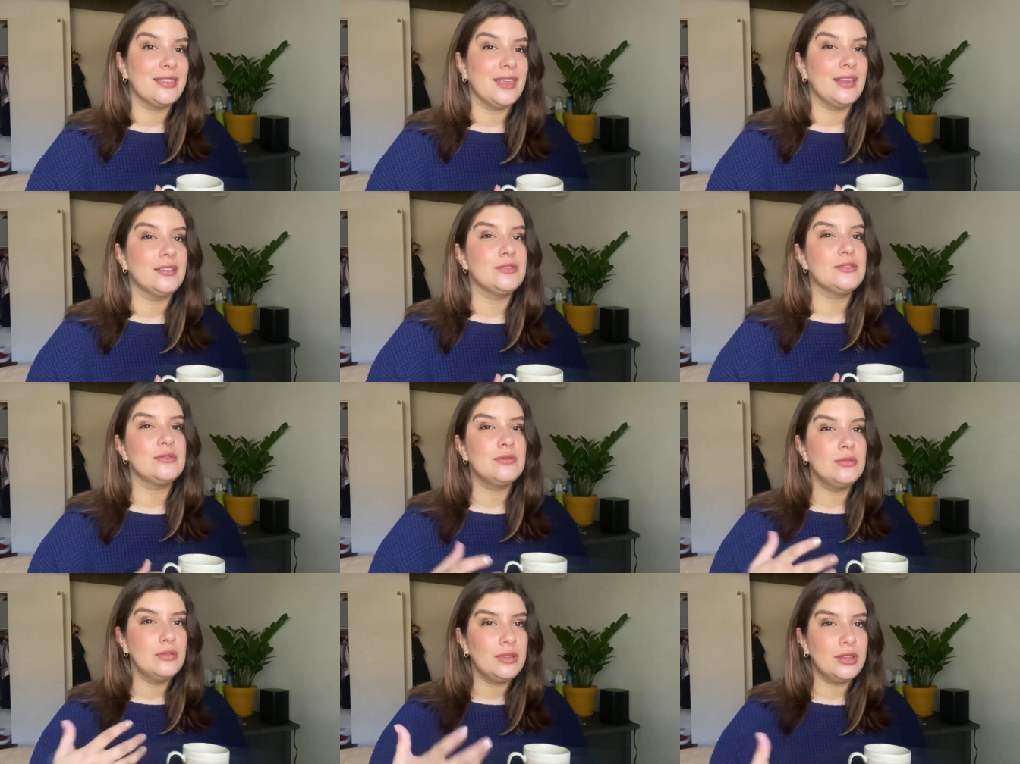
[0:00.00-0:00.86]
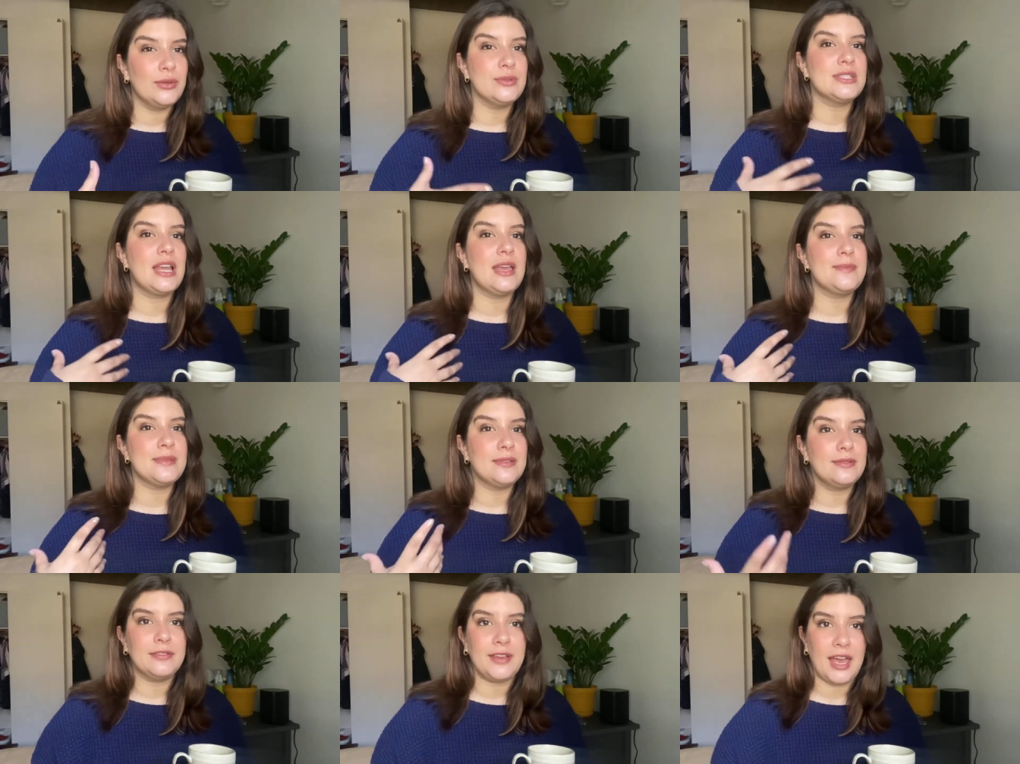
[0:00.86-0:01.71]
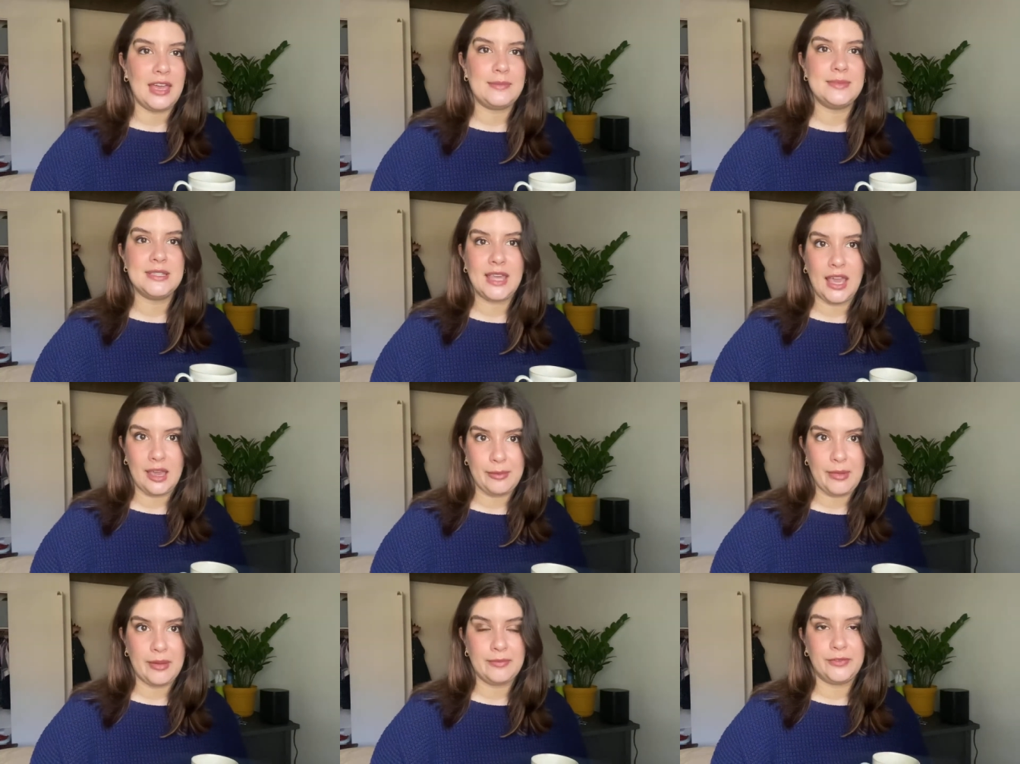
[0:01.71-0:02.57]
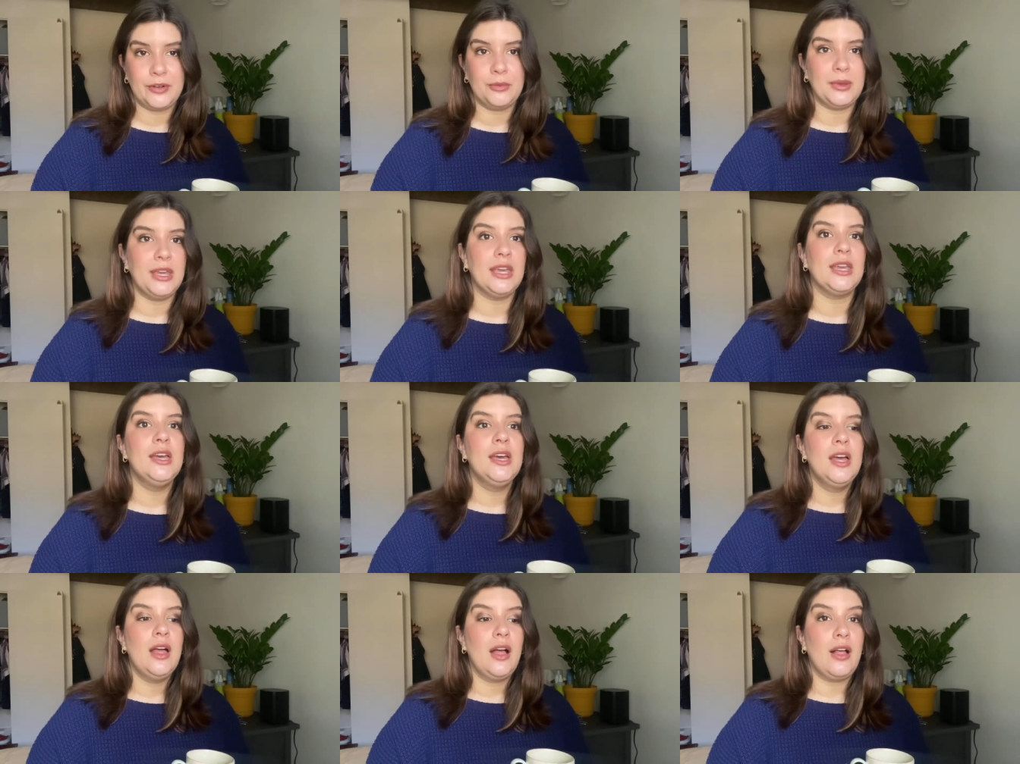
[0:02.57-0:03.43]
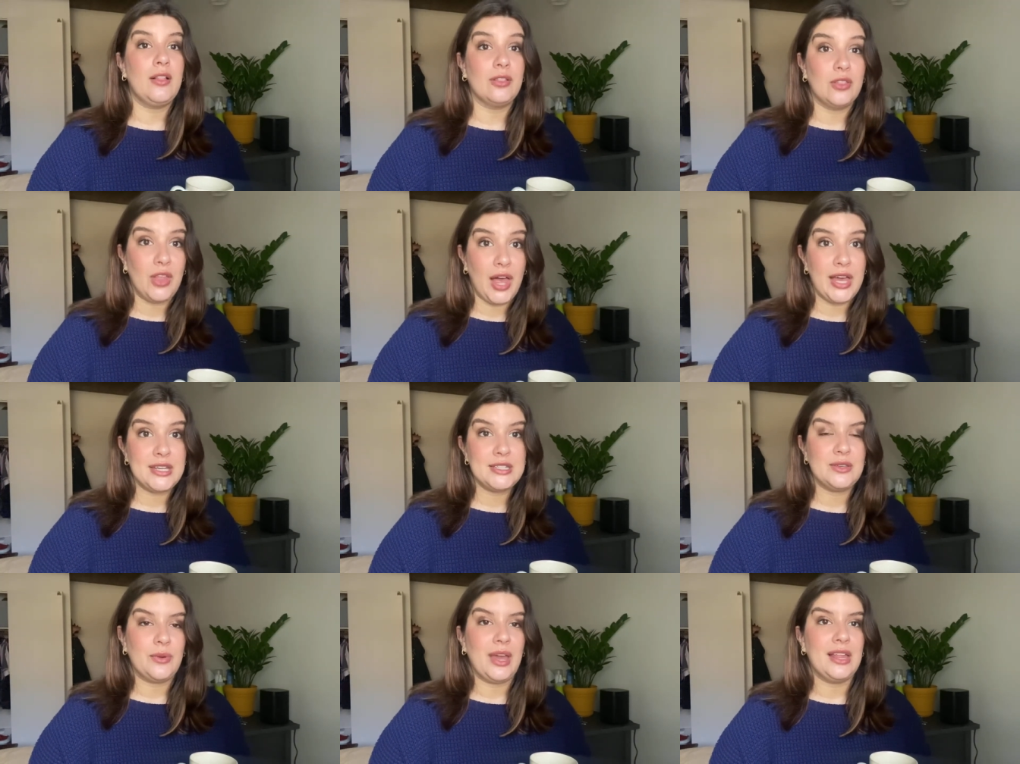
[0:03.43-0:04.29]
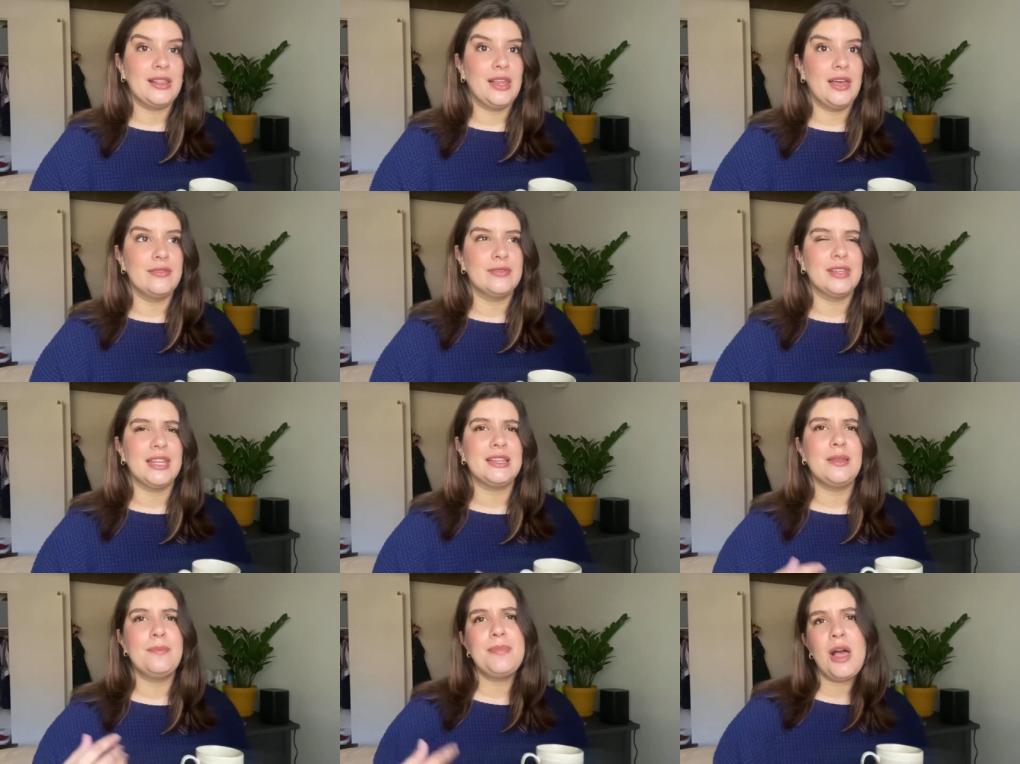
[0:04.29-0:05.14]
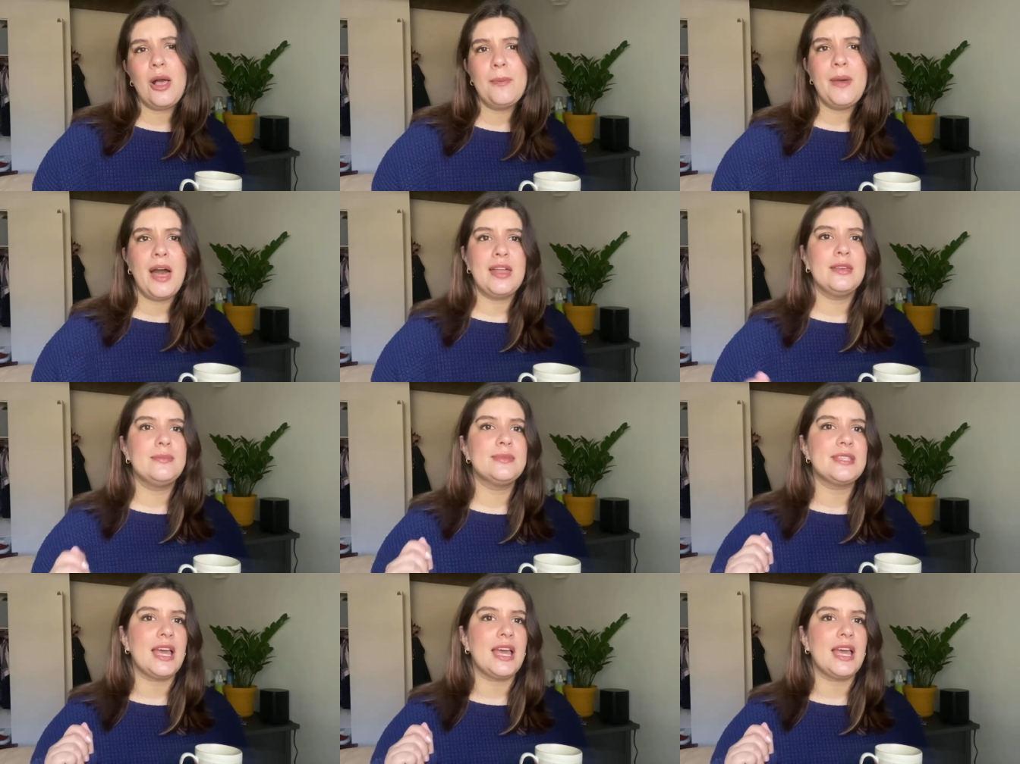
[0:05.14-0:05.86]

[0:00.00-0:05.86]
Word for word: like those types of vibes came up for me a lot. So I loved like the bell bottoms.